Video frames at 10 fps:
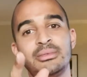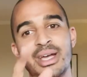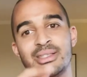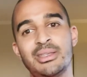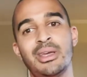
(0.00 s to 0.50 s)

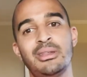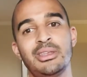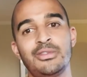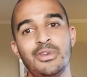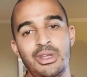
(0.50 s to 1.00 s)
That's the end of
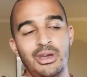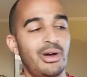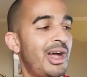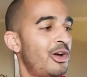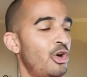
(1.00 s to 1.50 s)
this
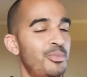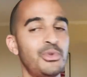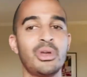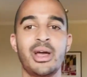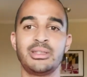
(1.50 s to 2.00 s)
video. I hope
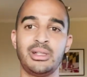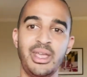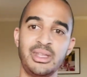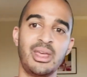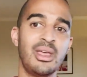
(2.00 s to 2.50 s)
you guys
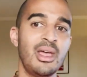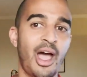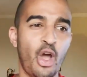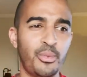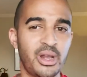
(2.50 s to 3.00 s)
like it.
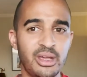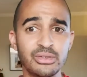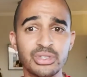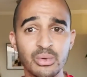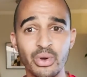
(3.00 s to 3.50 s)
I hope it
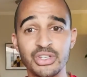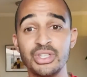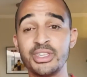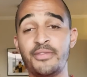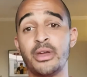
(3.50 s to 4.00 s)
answers some
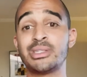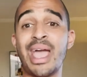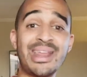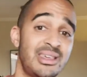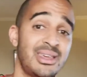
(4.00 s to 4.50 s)
questions. If there's
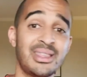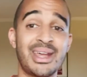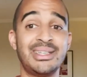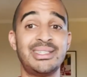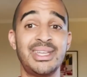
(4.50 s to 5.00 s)
anything that
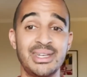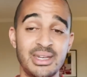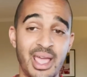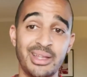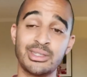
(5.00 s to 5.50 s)
I
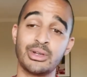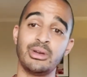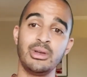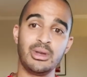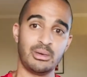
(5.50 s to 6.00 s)
didn't
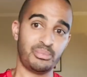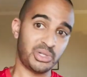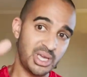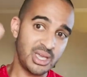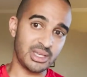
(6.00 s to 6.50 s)
answer,
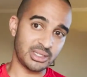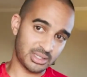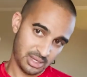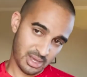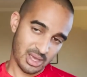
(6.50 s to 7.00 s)

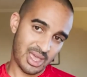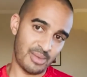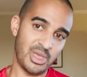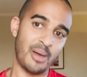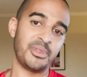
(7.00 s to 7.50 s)
please
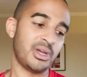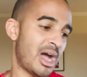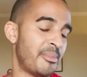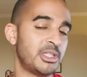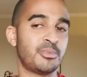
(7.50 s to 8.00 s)
hit me up in the
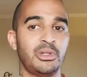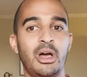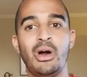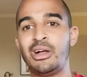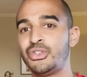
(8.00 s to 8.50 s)
comments
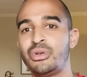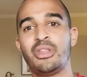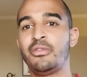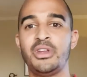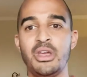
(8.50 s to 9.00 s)
below. I'll do
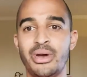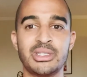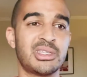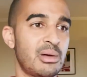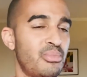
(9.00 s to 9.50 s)
another video
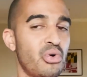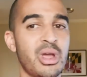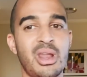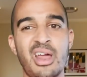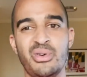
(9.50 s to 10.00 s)
at some
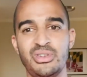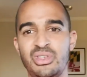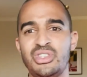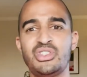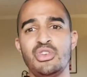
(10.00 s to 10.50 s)
point. I don't wanna do
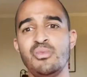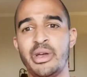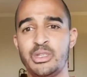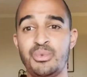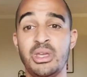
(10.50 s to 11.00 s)
these too
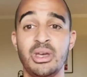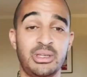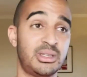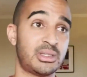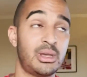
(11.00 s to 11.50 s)
much
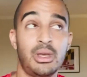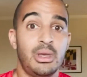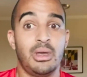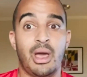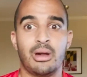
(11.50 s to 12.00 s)
because
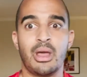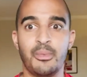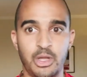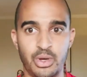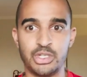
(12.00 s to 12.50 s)
I don't know how
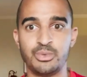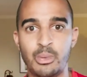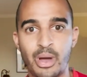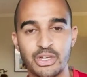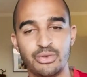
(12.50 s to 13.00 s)
many questions
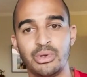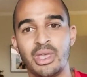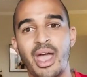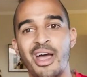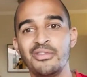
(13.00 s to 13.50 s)
people actually
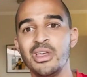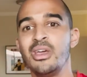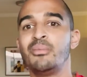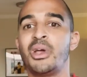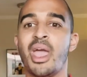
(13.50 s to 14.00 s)
really have.
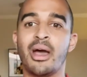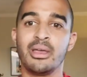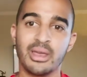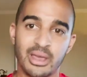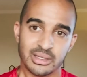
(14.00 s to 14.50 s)
But yeah,
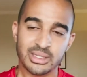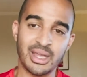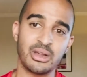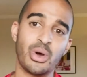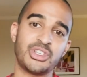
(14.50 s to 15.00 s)

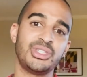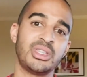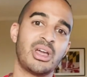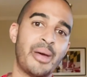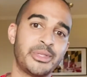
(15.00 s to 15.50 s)
send the questions
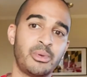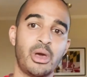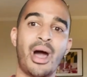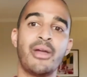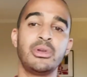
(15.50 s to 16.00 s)
in the comments
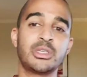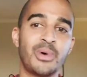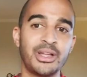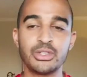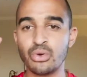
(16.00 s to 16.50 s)
below. I
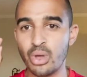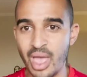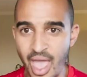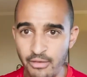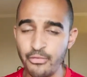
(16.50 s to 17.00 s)
respond to
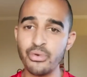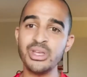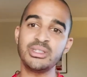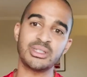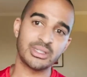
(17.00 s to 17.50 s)

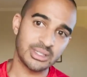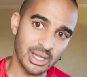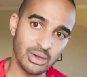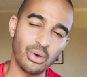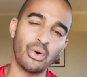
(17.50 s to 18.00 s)
every
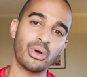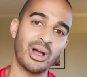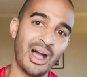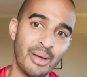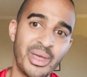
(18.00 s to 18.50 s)
single
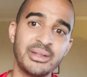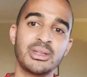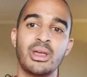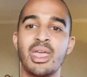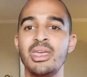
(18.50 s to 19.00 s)

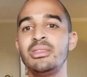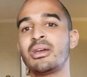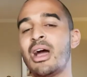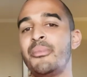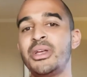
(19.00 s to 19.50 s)
comment in the
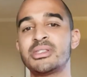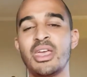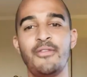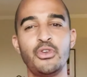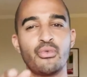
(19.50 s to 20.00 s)

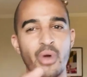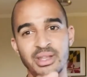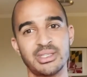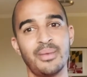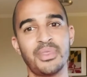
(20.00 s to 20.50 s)
comments. If you
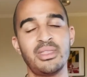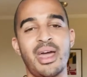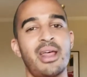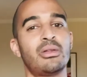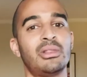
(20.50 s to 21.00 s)
write something
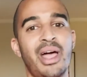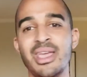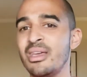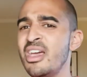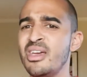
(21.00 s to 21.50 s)
that I don't
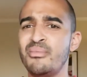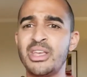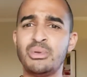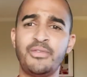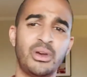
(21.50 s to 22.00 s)
like,
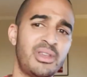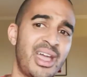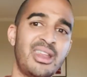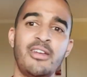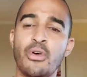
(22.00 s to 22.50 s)
makes me feel
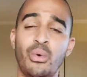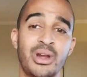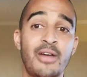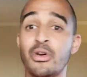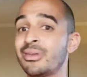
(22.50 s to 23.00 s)
negative or
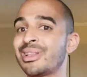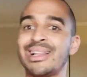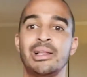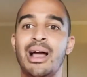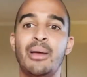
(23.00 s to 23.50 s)
whatever,
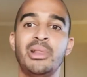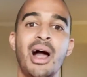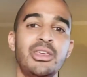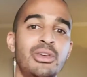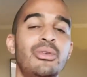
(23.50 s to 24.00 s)
I
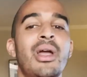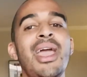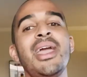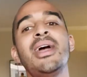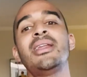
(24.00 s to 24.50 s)
block you
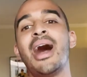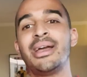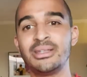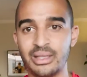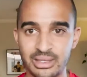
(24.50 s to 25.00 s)
and
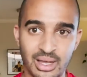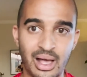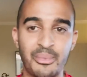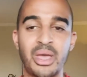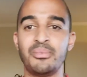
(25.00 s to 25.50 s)
I delete the
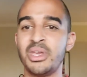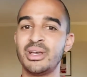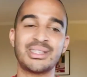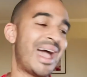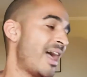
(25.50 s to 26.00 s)
comment,
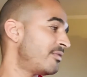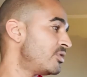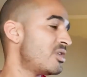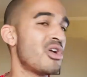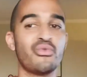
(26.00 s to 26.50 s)
because I have
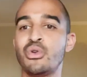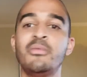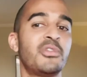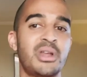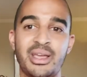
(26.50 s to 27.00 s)
no
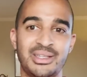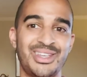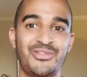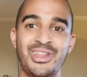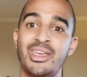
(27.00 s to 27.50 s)
room for
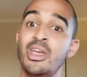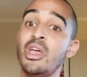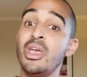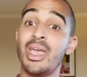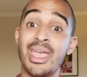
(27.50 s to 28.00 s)
negativity
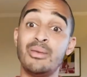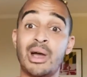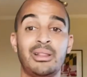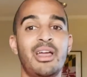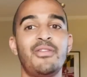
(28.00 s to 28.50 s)
in
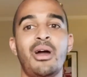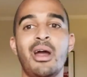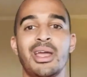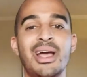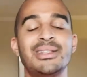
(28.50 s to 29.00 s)
my life.
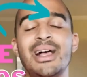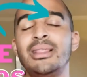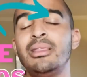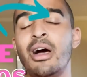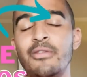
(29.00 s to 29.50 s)
All right, guys, I
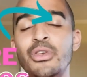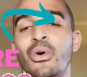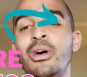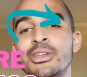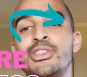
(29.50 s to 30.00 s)
love
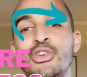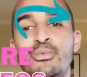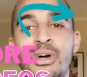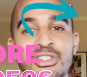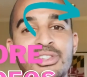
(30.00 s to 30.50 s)
you all so
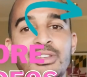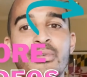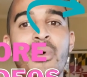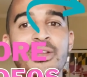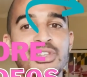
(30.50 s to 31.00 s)
much. Thanks
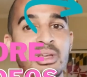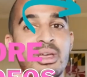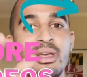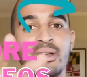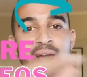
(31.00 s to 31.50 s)
for
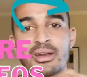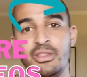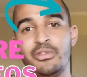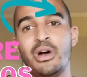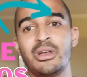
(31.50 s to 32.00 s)
watching. Got
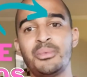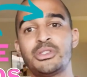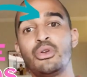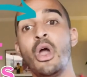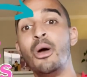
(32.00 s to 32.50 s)
another vlog coming
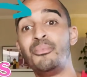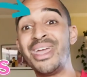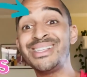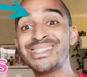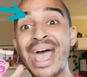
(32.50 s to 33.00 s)
soon.
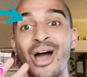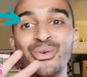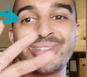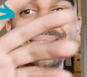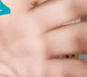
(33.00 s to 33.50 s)
Peace out.